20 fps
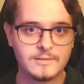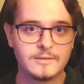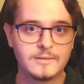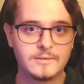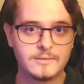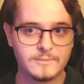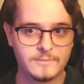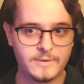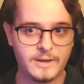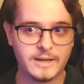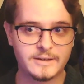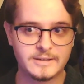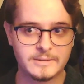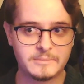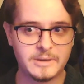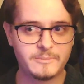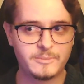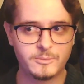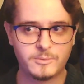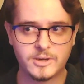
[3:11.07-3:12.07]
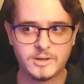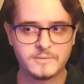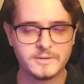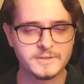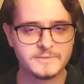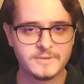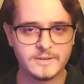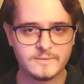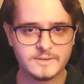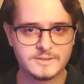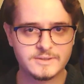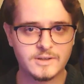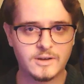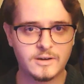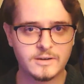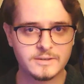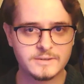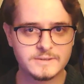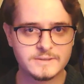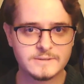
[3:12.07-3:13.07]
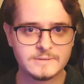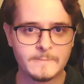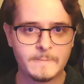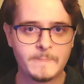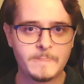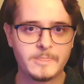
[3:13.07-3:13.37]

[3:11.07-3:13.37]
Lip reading: In fact, it might be one of his favorite songs.